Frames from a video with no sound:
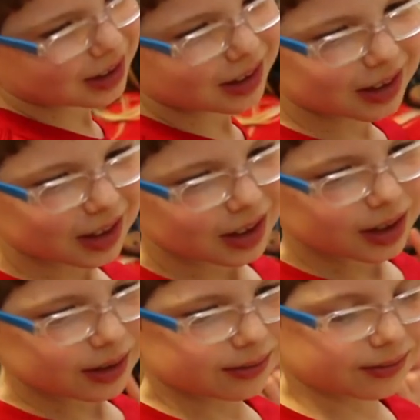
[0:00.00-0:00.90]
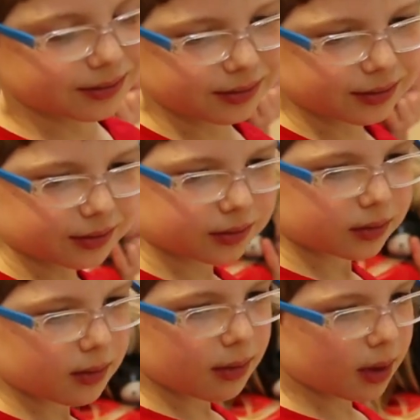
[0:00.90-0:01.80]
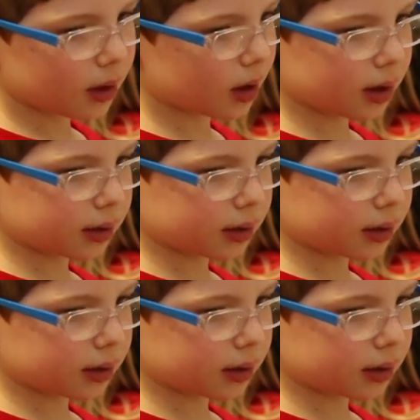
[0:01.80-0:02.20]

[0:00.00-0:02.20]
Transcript: How many potatoes would it take for me to power my